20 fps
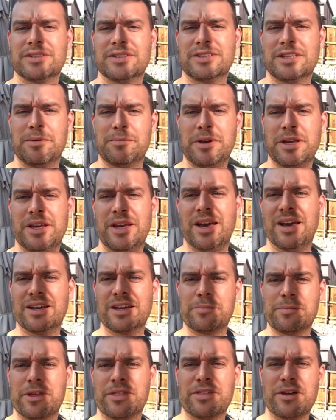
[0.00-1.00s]
Give me a
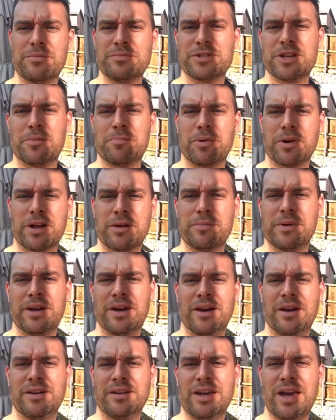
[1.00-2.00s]
thumbs up or give me
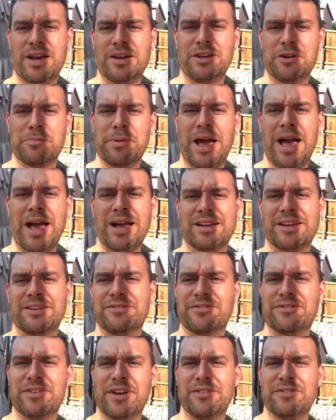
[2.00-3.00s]
a yeah. You're back
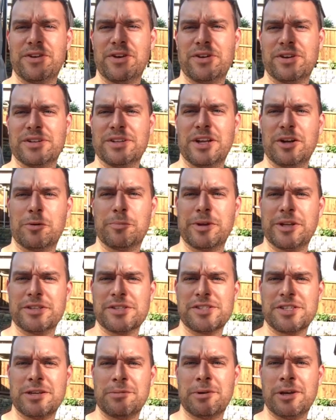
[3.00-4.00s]
if you can hear me and
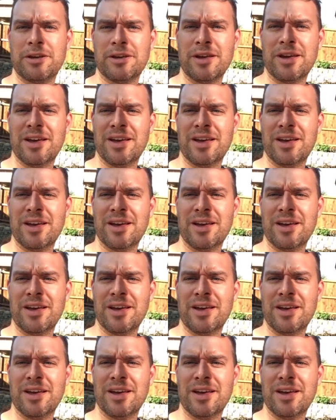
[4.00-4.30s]
see me.